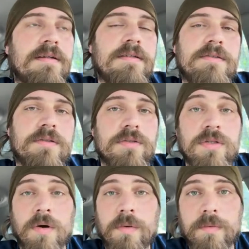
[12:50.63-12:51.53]
So
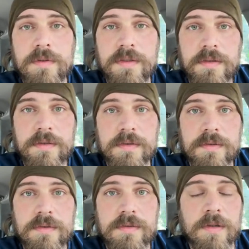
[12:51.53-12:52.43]
don't
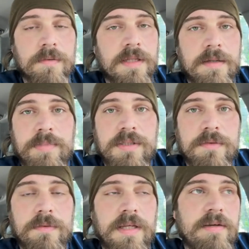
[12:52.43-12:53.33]
let it be
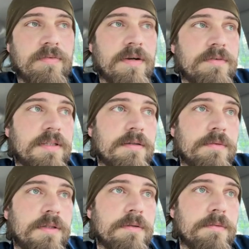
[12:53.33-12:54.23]
too late for everything
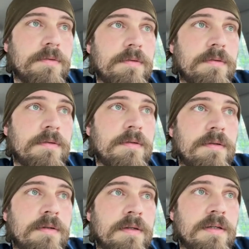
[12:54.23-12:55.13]
with you.
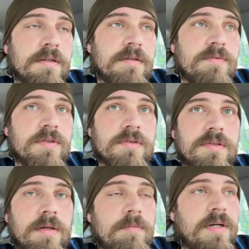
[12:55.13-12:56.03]
If there's
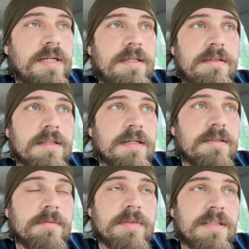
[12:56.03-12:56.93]
somebody
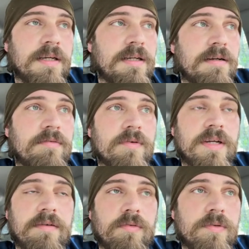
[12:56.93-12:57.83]
that you've been thinking of or
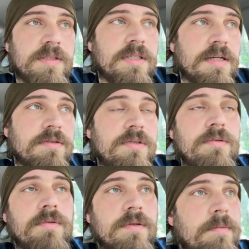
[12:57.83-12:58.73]
you haven't reached out
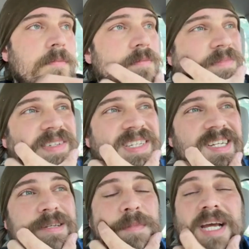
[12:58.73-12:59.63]
to or
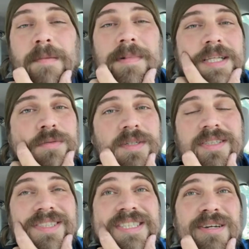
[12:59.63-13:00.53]
need to make amends with,
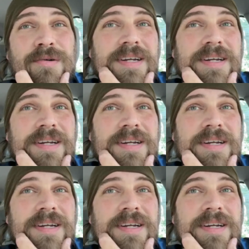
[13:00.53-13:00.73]
just do it.